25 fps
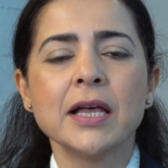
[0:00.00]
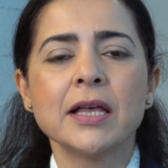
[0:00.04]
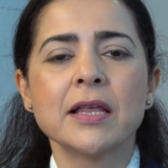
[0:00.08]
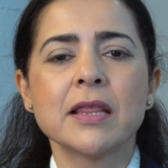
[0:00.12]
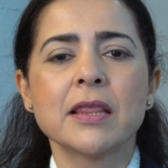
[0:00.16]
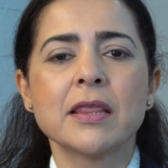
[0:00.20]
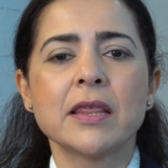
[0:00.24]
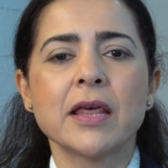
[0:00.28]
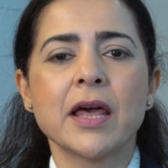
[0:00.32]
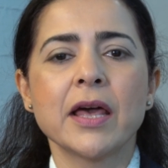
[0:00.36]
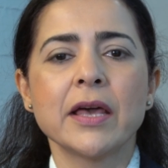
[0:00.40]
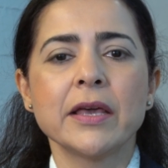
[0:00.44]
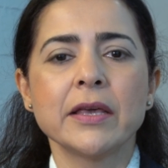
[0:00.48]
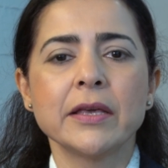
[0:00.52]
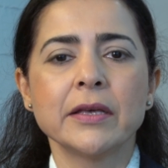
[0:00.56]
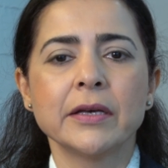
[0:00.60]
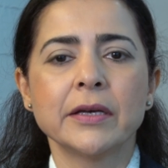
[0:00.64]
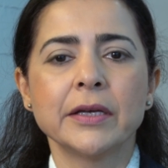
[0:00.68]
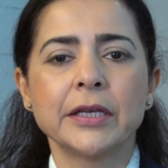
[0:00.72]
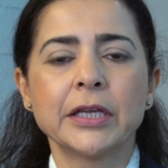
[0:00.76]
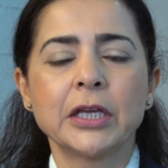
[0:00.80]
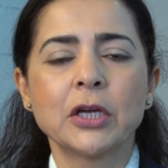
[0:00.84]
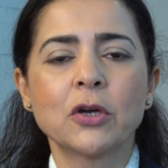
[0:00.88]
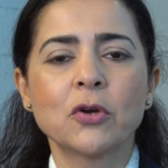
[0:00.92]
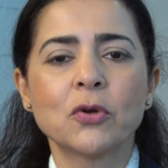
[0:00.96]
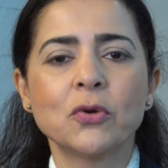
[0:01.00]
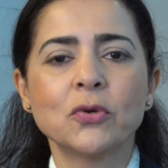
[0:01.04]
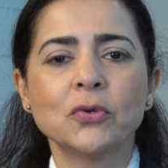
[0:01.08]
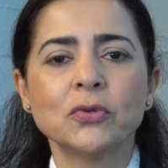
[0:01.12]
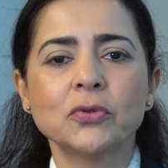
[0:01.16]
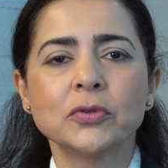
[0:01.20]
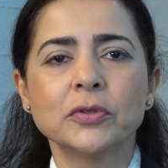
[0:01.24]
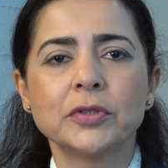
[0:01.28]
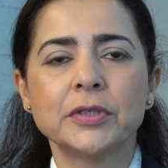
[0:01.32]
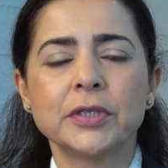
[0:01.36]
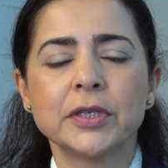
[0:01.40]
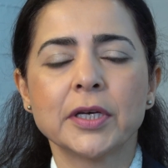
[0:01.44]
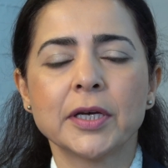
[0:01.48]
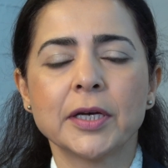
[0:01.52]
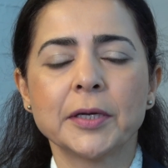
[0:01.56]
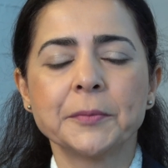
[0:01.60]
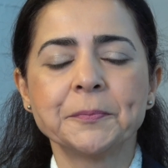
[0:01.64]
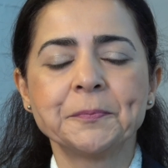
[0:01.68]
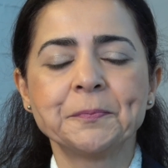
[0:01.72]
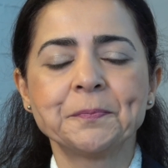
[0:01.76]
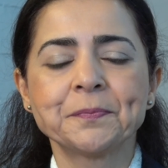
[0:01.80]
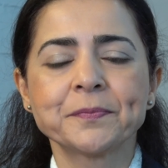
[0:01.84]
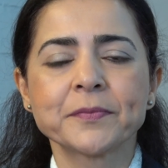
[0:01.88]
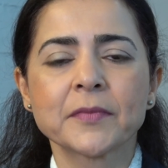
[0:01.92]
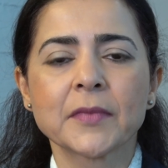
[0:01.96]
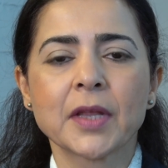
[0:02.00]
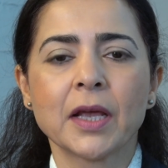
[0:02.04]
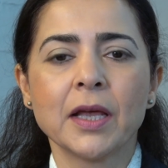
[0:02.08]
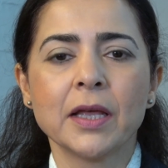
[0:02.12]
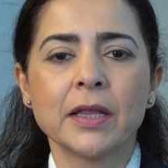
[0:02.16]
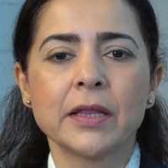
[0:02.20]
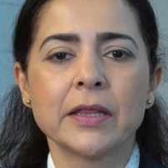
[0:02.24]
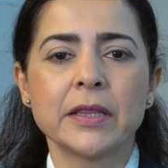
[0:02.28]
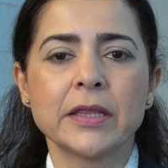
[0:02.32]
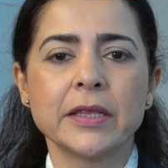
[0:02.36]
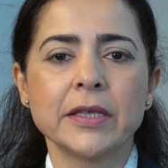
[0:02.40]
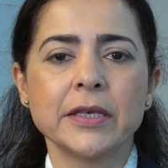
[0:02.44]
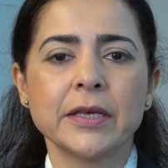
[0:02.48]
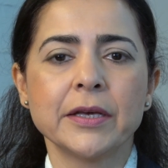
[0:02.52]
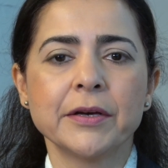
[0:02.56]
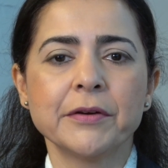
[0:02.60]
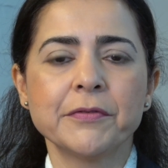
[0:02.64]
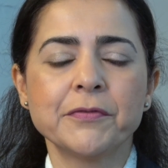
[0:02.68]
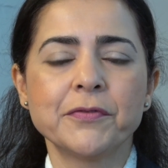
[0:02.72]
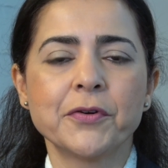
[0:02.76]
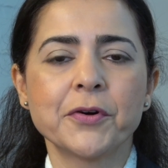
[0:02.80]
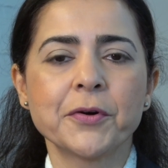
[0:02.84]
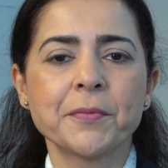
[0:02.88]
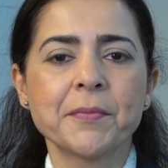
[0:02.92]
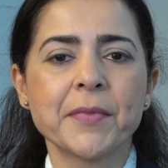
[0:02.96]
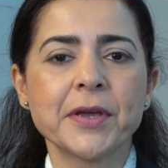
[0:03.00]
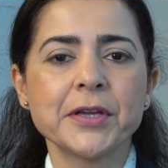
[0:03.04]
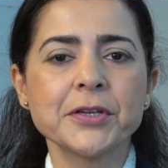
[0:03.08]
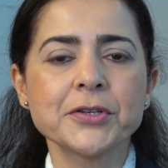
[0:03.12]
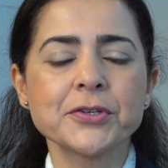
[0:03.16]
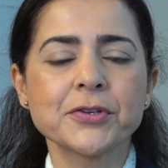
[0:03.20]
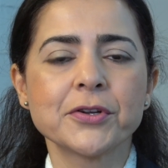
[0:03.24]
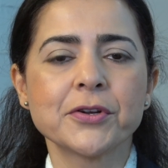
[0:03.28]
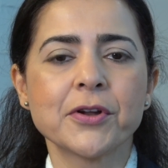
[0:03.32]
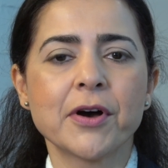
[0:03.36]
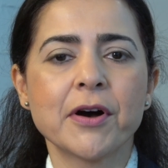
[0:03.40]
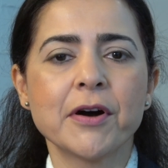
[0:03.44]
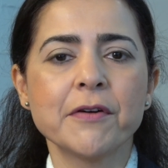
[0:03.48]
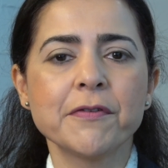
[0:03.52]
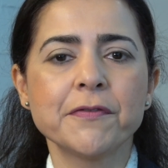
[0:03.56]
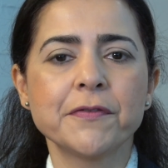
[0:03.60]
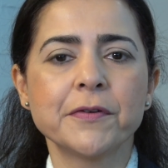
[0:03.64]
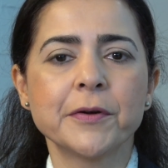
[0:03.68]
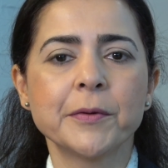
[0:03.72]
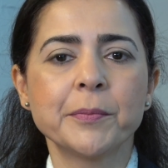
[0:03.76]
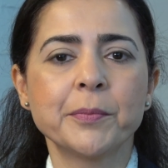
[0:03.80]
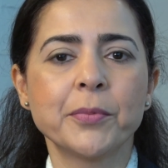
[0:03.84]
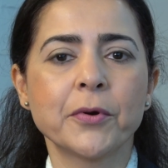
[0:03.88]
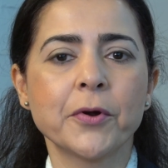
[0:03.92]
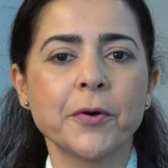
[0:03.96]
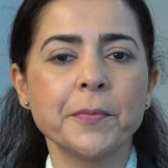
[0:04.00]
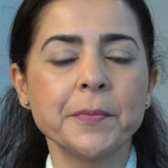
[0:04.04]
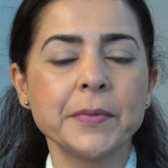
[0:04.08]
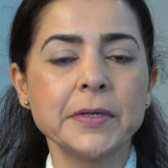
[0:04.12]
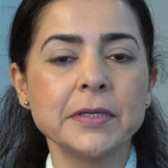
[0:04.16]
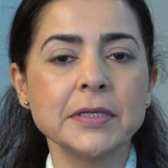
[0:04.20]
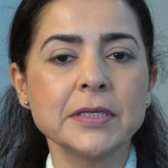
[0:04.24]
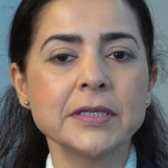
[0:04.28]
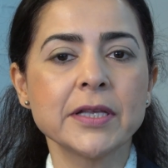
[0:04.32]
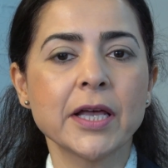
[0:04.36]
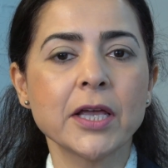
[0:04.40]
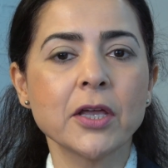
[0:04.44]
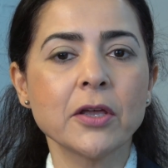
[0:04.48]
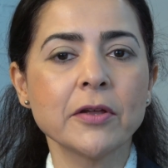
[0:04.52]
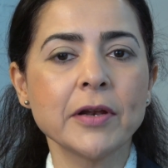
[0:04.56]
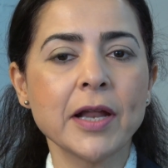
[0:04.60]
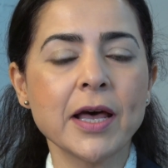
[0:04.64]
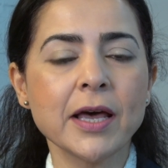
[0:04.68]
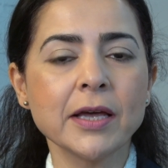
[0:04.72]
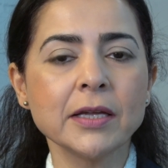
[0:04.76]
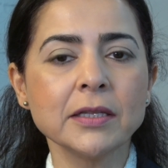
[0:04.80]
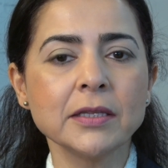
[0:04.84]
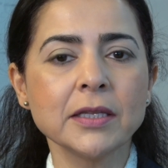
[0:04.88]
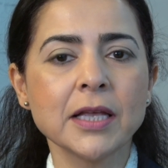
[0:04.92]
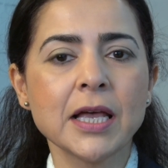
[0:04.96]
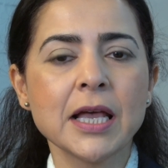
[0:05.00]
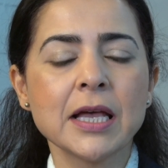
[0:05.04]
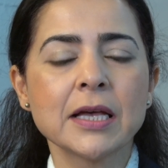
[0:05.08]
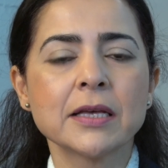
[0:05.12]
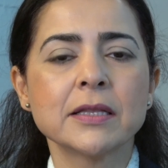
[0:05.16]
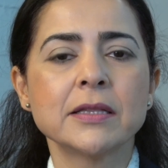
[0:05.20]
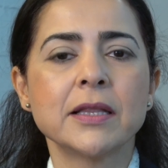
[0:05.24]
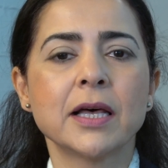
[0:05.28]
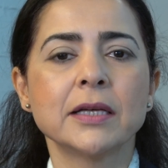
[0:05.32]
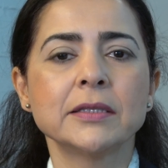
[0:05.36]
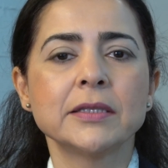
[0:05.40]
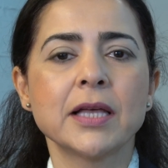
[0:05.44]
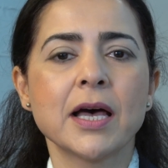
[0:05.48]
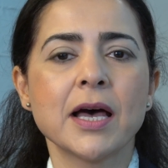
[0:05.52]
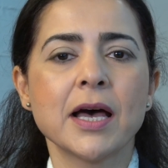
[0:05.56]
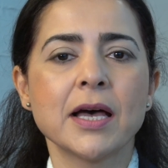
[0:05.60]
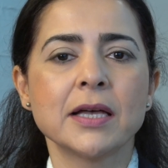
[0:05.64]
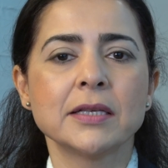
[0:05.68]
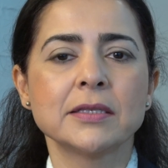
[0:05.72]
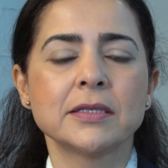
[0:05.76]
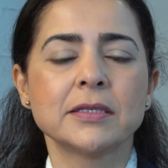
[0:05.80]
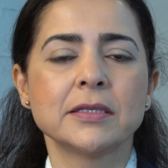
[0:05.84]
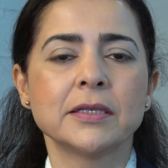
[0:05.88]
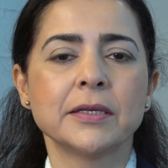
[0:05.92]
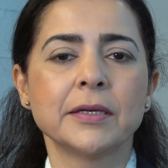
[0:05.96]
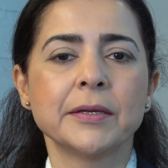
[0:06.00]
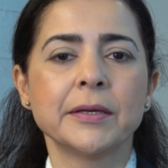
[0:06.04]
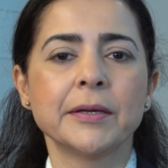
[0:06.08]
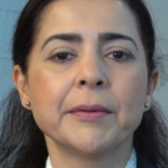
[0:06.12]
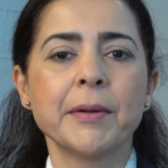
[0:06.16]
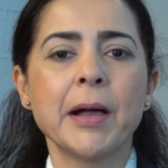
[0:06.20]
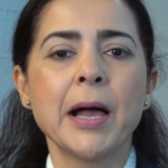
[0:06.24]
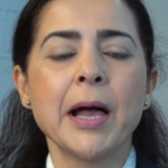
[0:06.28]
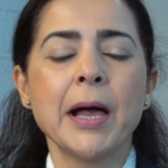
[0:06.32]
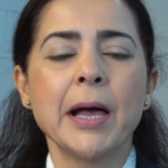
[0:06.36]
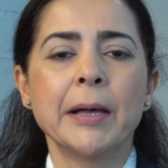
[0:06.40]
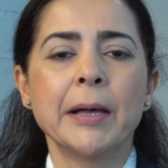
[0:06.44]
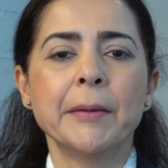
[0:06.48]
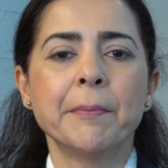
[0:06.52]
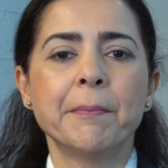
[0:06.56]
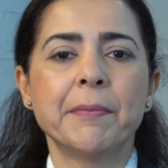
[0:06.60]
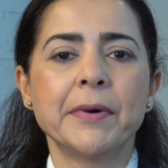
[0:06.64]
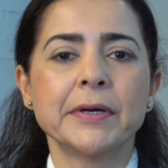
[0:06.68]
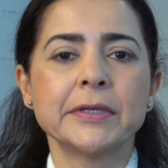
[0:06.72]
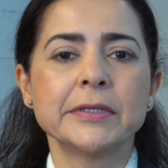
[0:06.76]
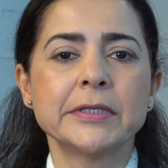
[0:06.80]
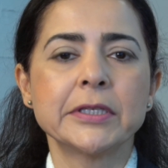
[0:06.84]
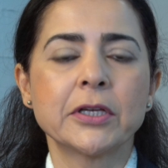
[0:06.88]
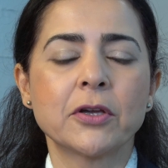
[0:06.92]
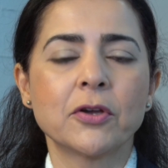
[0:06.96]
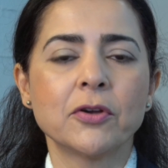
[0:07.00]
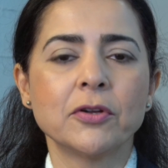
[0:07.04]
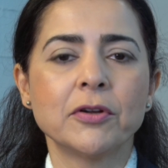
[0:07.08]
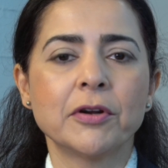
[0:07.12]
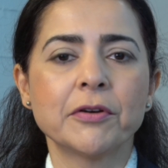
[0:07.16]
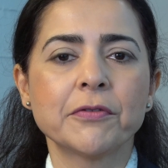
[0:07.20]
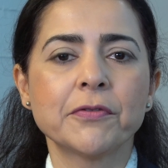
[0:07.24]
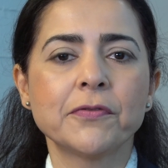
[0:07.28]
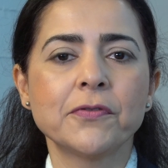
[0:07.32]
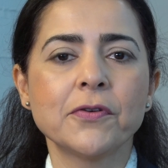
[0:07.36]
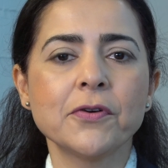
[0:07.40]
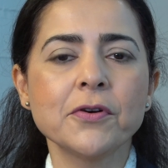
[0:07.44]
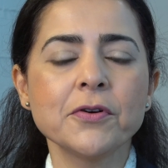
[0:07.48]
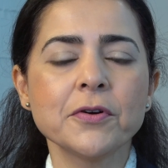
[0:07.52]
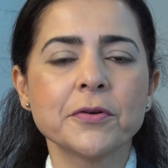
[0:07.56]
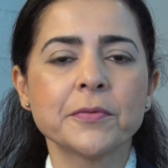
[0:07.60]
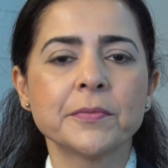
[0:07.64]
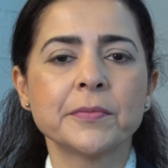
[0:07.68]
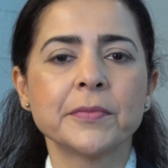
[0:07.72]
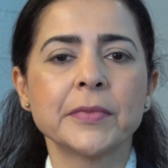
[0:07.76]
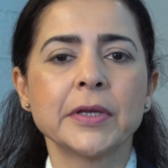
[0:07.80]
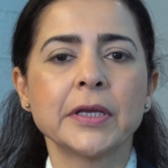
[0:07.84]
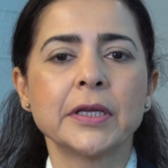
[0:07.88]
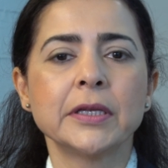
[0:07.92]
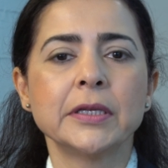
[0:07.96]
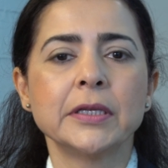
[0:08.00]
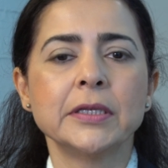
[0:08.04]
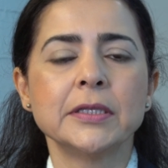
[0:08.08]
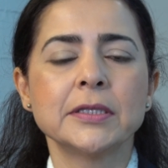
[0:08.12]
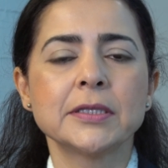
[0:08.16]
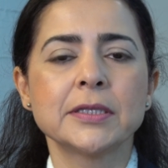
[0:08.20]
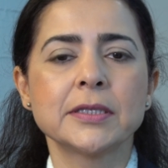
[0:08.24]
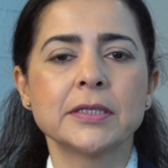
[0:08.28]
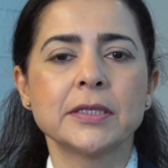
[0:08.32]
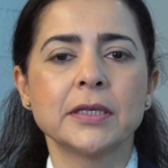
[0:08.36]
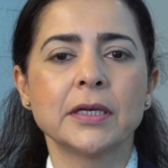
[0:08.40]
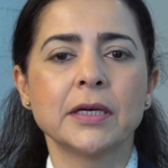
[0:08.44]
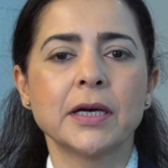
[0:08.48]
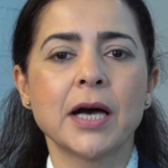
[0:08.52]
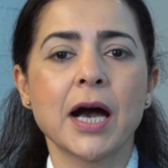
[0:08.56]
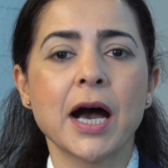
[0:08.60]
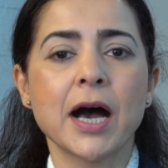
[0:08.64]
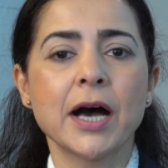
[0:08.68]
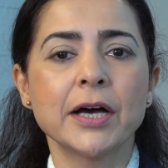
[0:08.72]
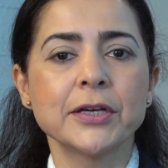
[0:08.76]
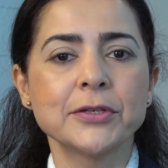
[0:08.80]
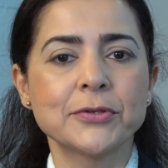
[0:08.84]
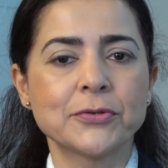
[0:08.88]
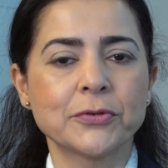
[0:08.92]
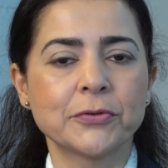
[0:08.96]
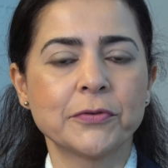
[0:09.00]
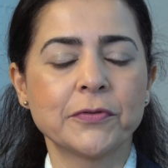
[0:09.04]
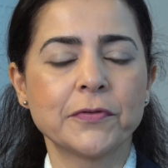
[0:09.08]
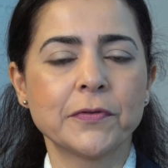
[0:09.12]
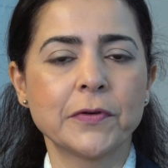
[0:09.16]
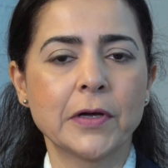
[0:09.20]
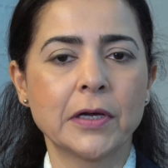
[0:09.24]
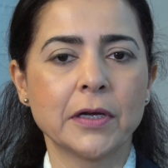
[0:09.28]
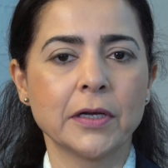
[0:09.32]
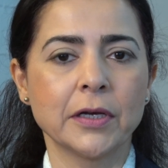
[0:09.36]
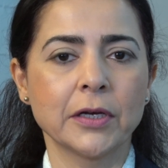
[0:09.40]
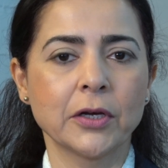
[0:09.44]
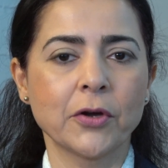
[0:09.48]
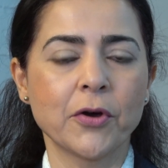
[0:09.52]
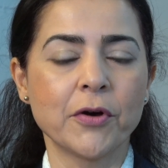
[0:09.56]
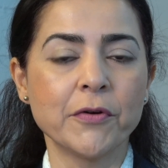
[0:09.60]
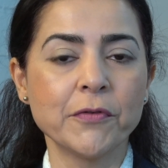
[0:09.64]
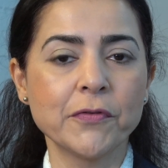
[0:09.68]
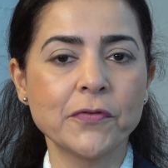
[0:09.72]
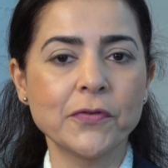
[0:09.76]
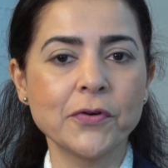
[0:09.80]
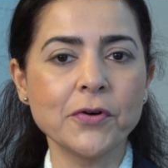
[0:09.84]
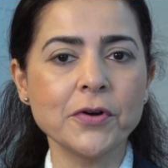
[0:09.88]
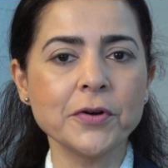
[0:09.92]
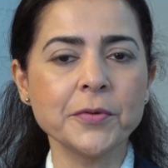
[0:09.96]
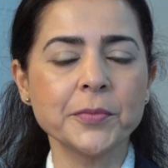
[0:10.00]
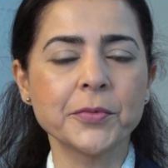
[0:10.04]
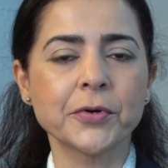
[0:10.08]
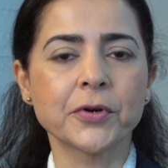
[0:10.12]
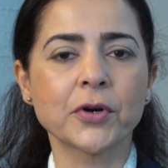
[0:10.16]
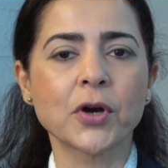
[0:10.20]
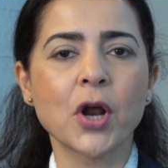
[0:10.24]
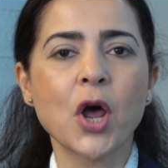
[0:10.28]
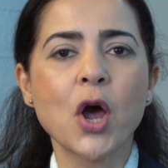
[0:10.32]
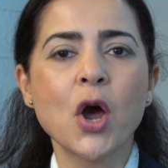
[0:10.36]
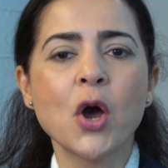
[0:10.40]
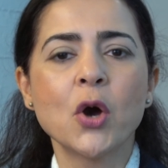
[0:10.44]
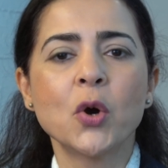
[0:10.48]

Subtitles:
They include the formation of propyl cyanide that has a particular form in its isoconformer,